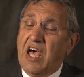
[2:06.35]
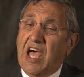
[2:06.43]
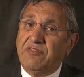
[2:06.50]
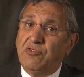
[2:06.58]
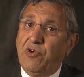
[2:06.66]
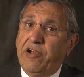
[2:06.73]

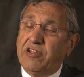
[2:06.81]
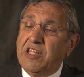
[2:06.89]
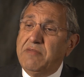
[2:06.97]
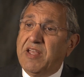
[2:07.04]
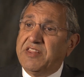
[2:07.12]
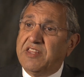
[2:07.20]
I've
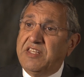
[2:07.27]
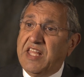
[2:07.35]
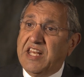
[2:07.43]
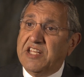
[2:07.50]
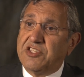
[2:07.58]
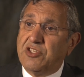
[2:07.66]
rarely met the
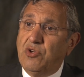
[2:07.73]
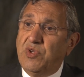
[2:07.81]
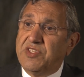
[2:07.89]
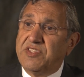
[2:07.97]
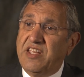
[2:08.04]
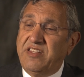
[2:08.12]
dentist who
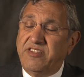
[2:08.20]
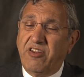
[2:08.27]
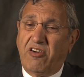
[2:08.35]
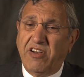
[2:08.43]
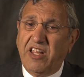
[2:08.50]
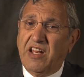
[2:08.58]
would say,
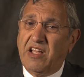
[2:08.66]
darn it,